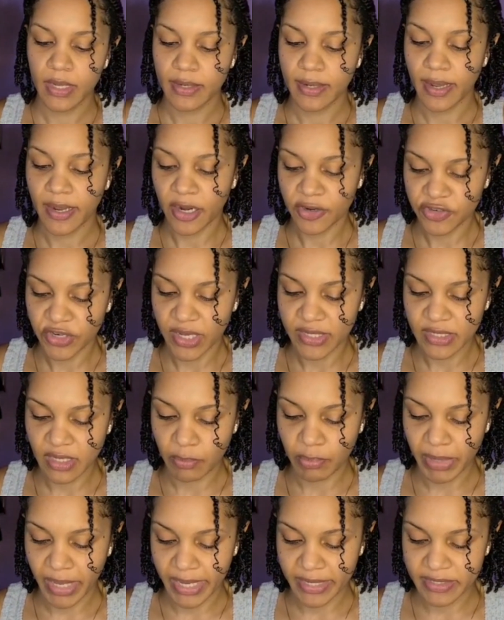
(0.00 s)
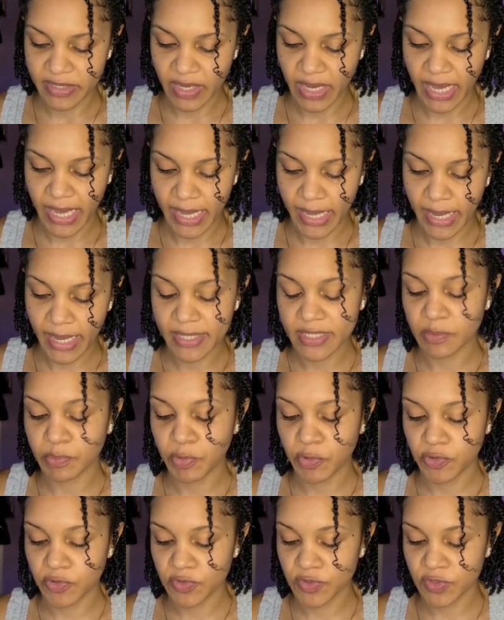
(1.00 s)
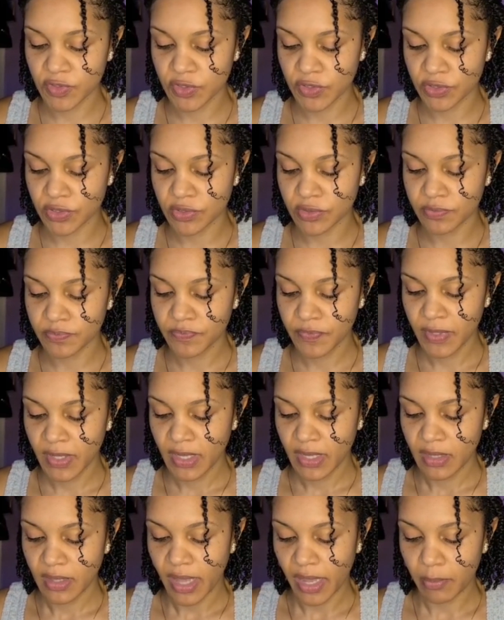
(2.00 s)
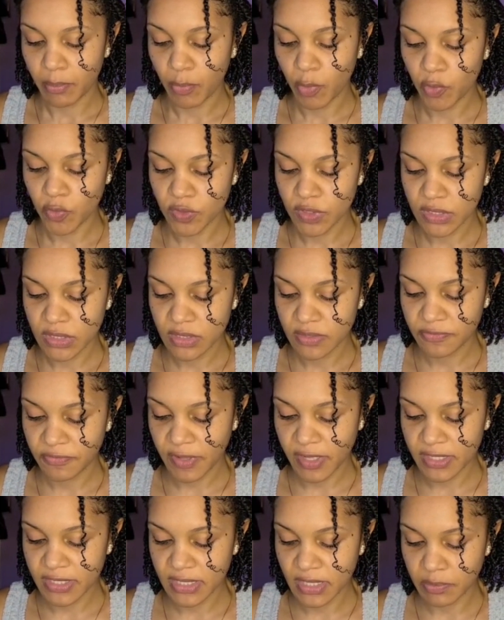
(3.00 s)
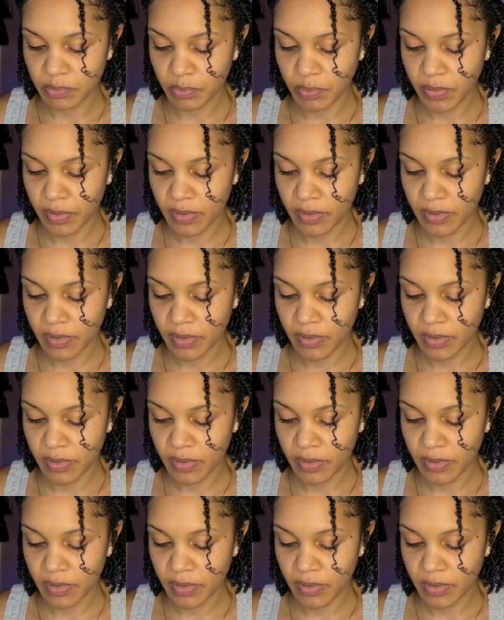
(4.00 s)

that you're trying to apply to your eye as opposed to like most felt tip